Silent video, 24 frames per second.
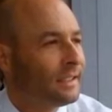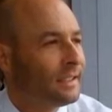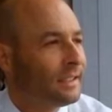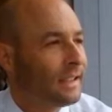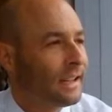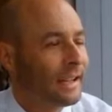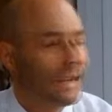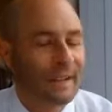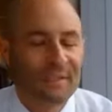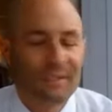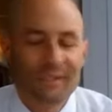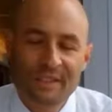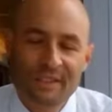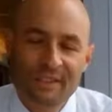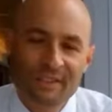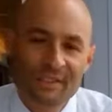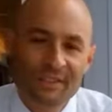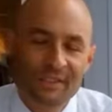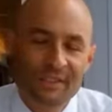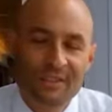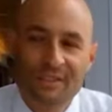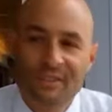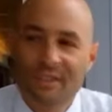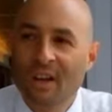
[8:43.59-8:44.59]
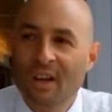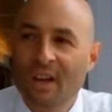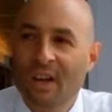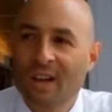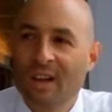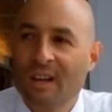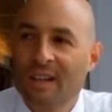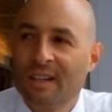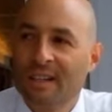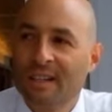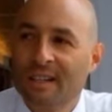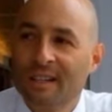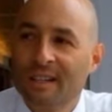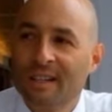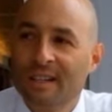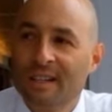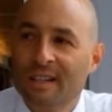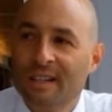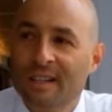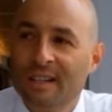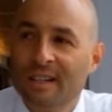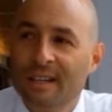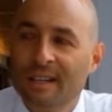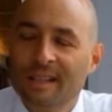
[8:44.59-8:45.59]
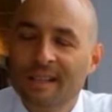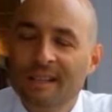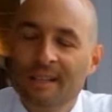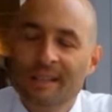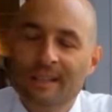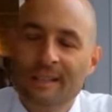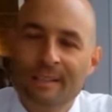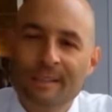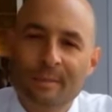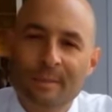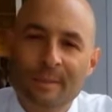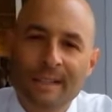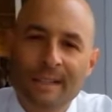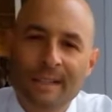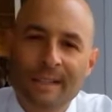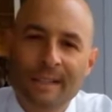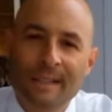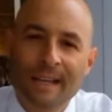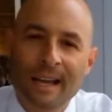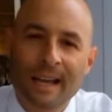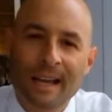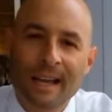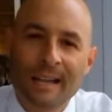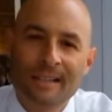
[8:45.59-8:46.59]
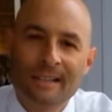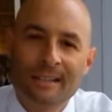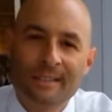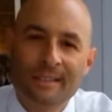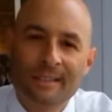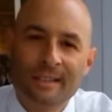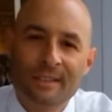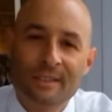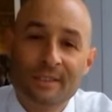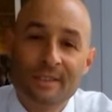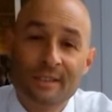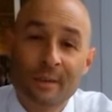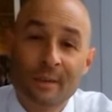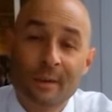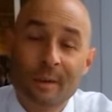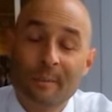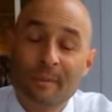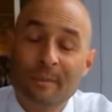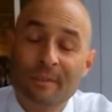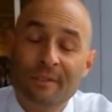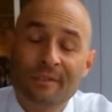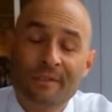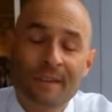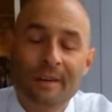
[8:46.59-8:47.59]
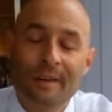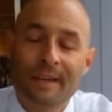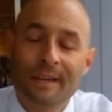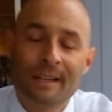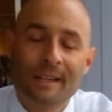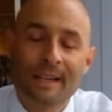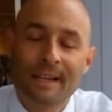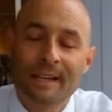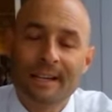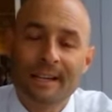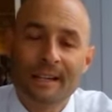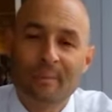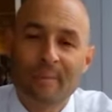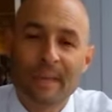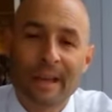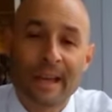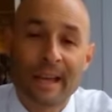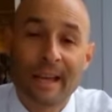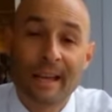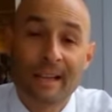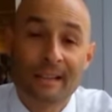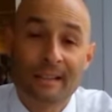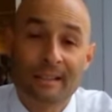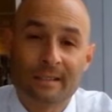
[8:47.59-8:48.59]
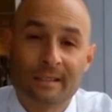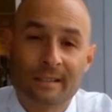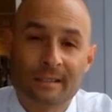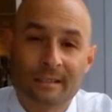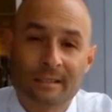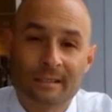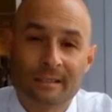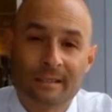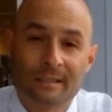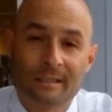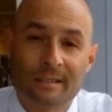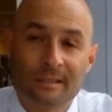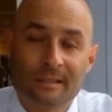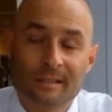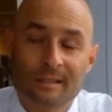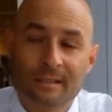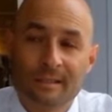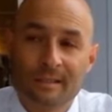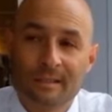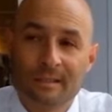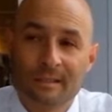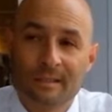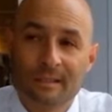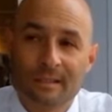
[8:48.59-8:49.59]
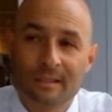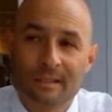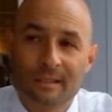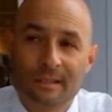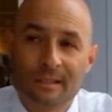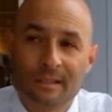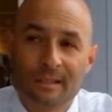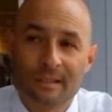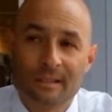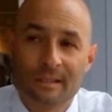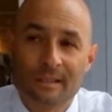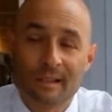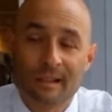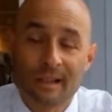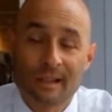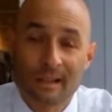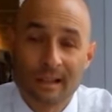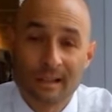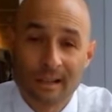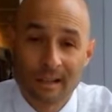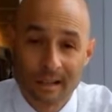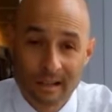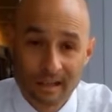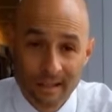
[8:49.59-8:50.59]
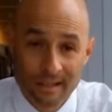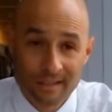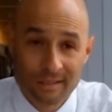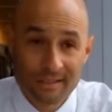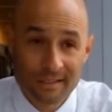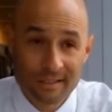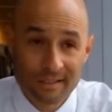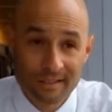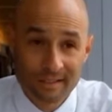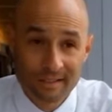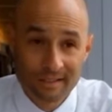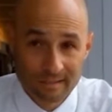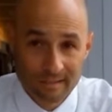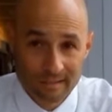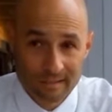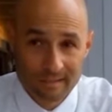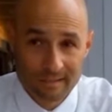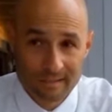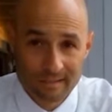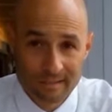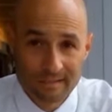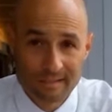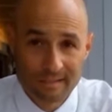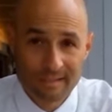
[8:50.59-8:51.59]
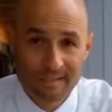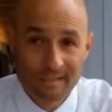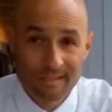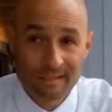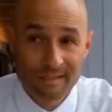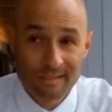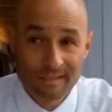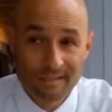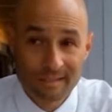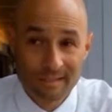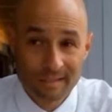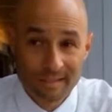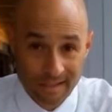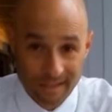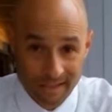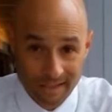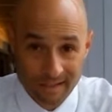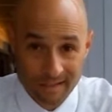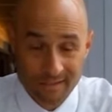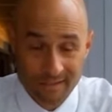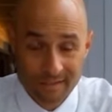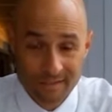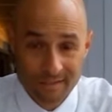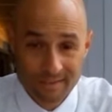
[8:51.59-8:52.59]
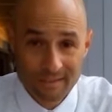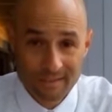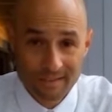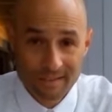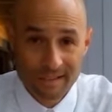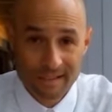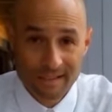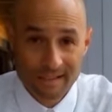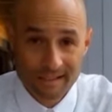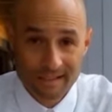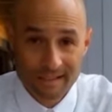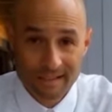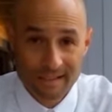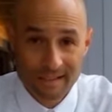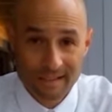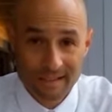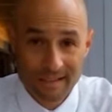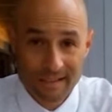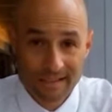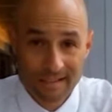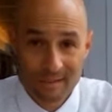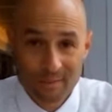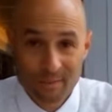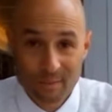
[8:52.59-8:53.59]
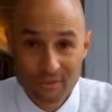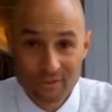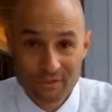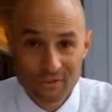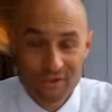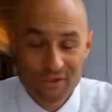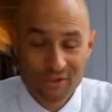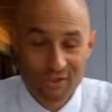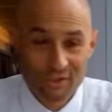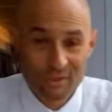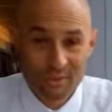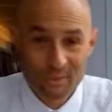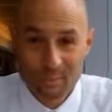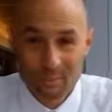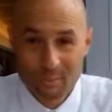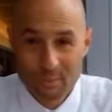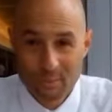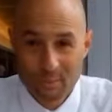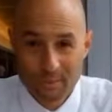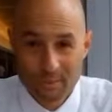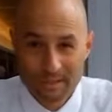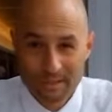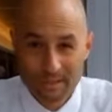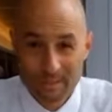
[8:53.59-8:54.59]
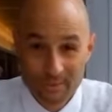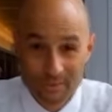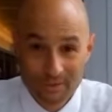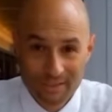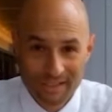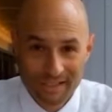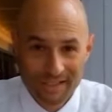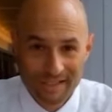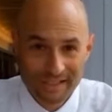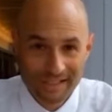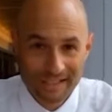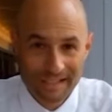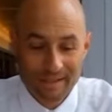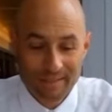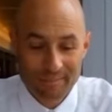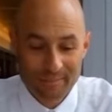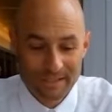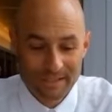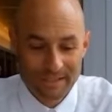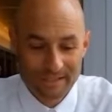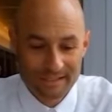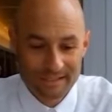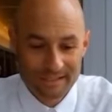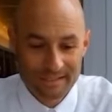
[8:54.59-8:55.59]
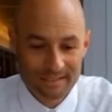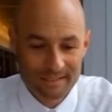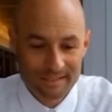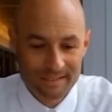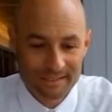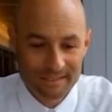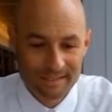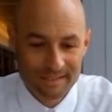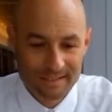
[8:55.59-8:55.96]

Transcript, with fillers: And I finished the song, and he looked me in the eye and he said, you know, I'm a very lucky man. I said, yes. Like, I wasn't sure where he was getting at, because